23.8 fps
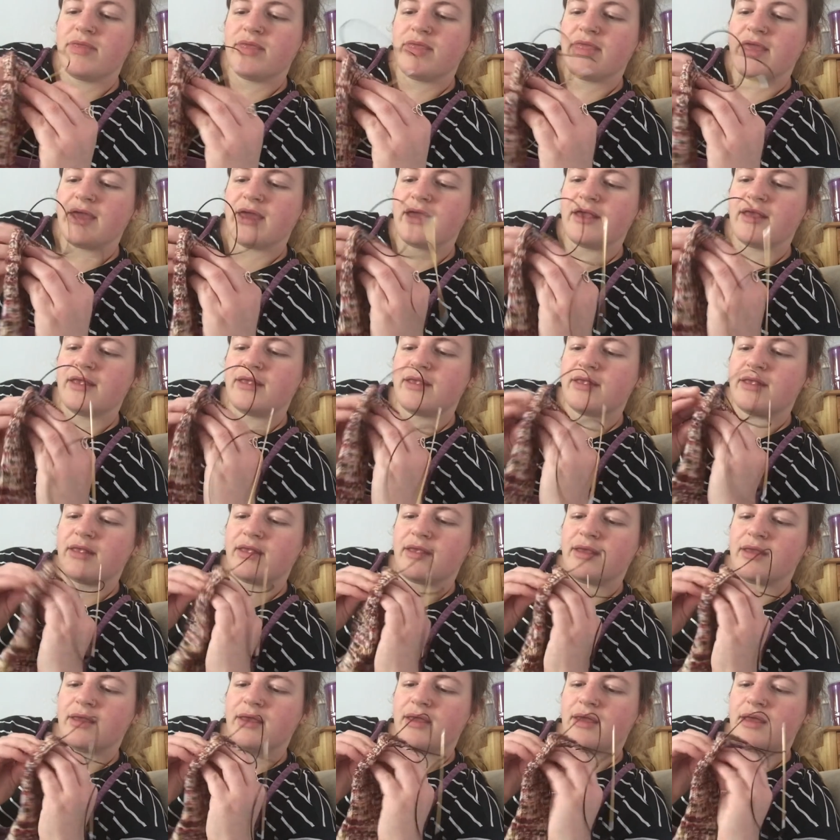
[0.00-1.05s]
this
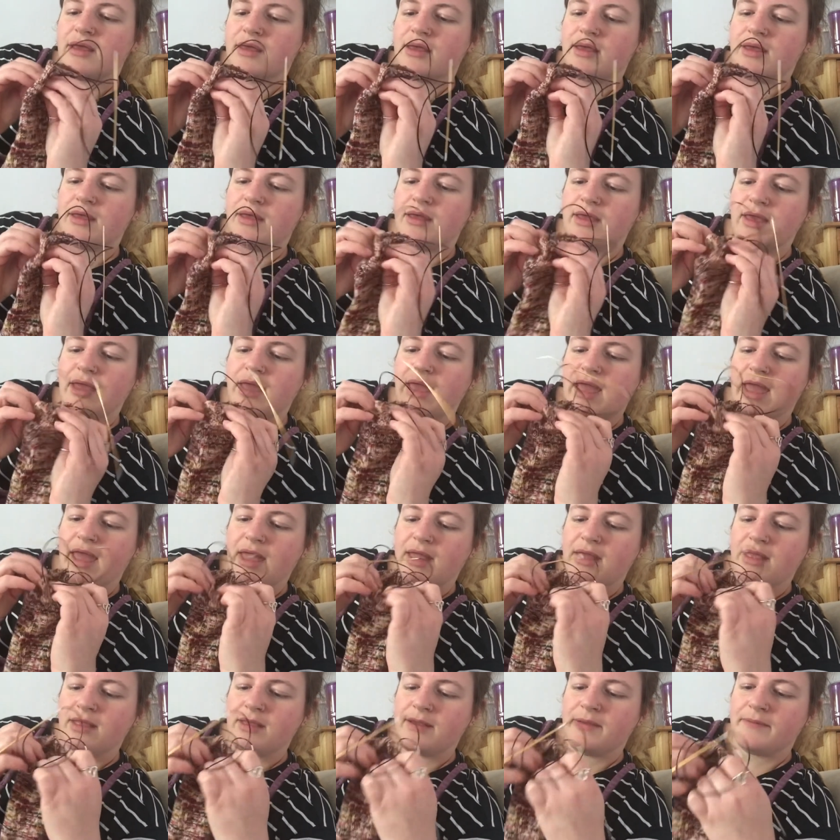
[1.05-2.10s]

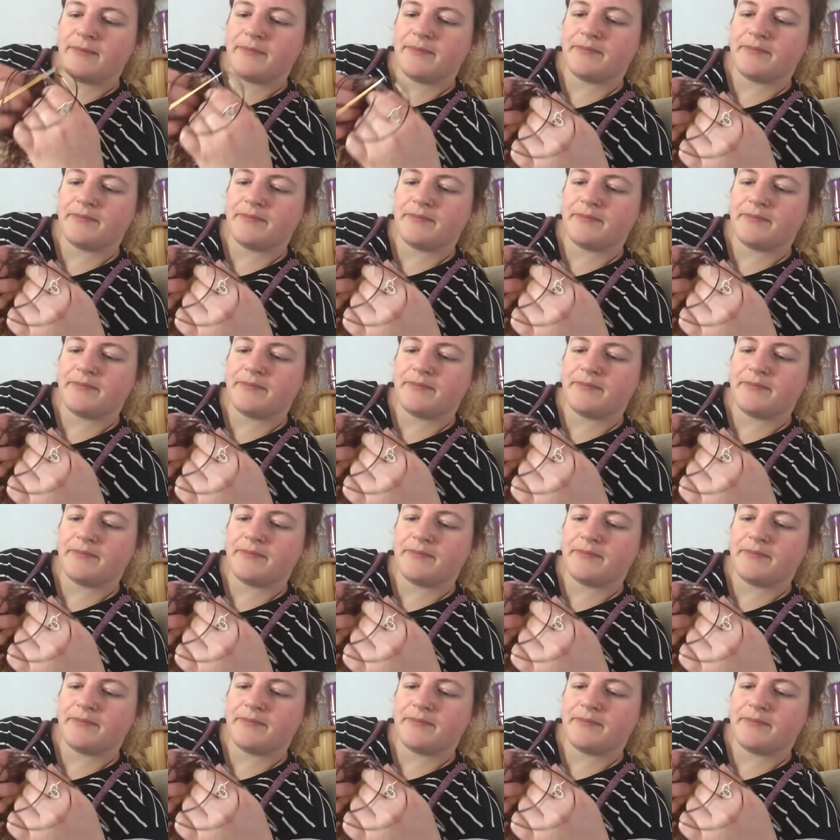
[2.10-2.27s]
in.